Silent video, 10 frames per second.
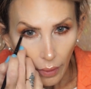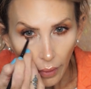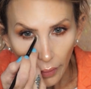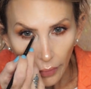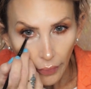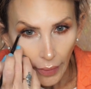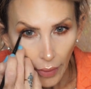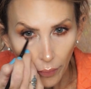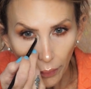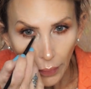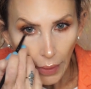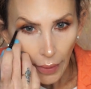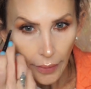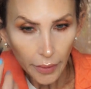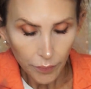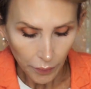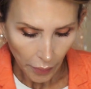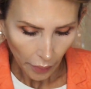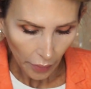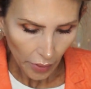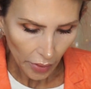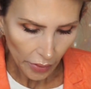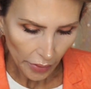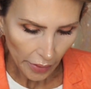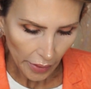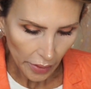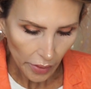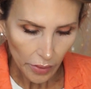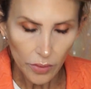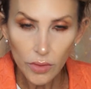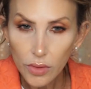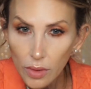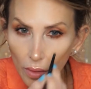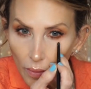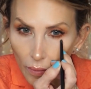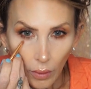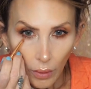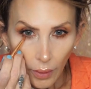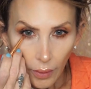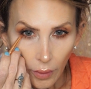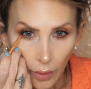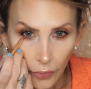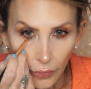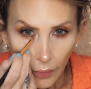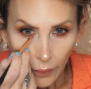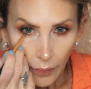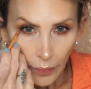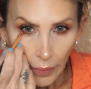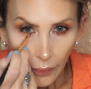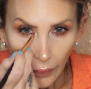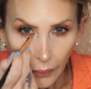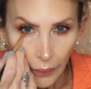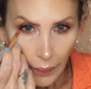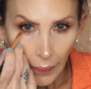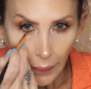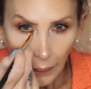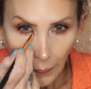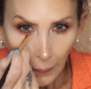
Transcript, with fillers: under that bottom color I used. I lost some of it on this side.